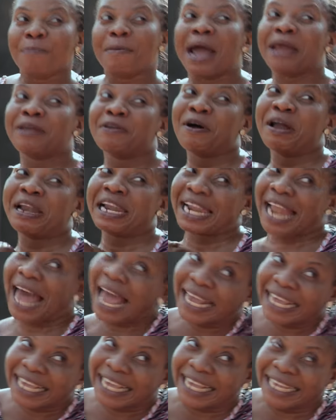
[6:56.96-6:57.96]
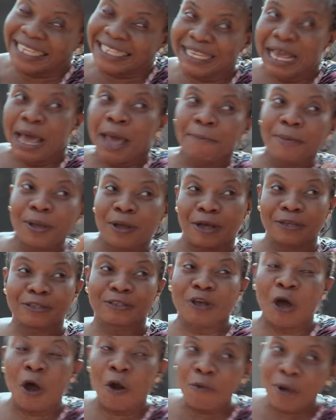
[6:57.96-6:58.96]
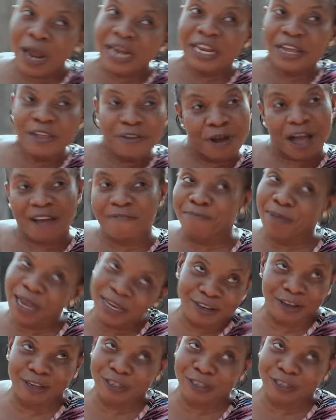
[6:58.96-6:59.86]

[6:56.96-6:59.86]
you might not like it because already you have made